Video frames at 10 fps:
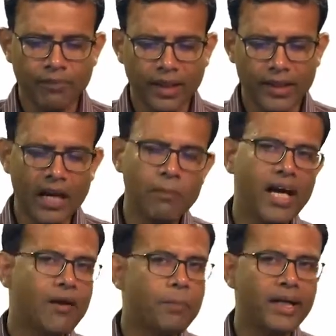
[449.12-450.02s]
There may
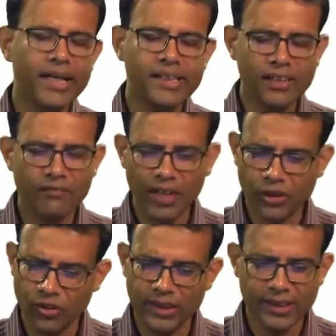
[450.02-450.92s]
have been tensor
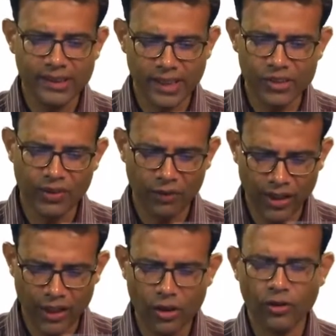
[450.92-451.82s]
fluctuations as well,
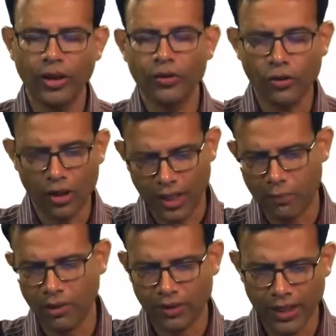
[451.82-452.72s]
we are not going to talk
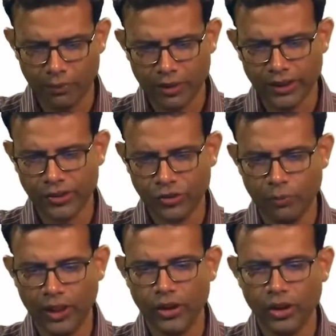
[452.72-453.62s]
about that, but just to
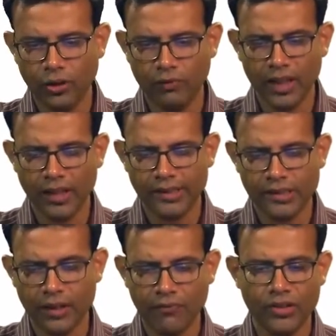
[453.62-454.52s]
make sure we
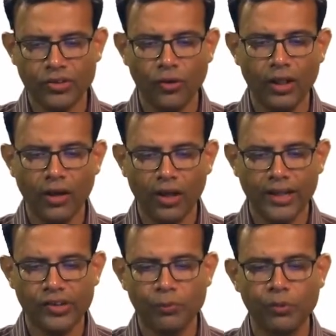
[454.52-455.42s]
understand what is going on,
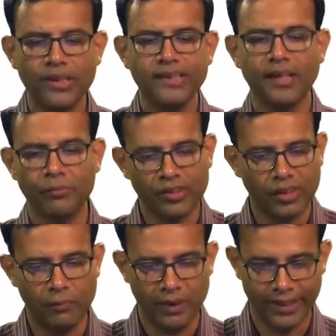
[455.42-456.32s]
let us put the
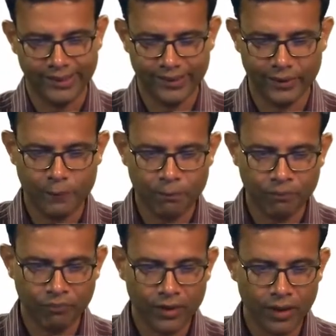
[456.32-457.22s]
subscript S.
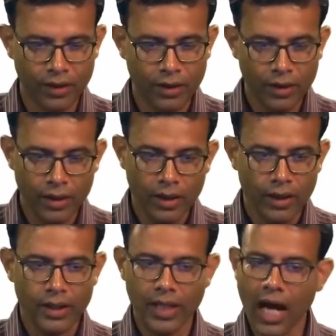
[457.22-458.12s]

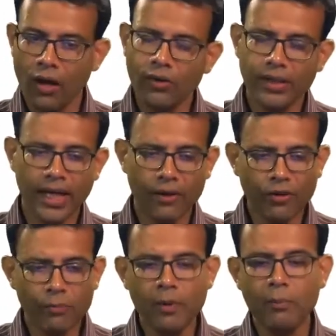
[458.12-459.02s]
Now, there
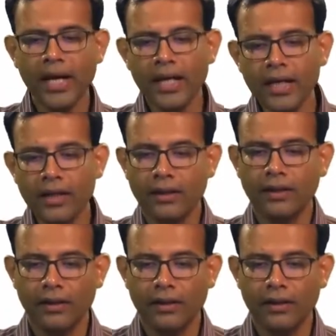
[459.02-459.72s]
would be many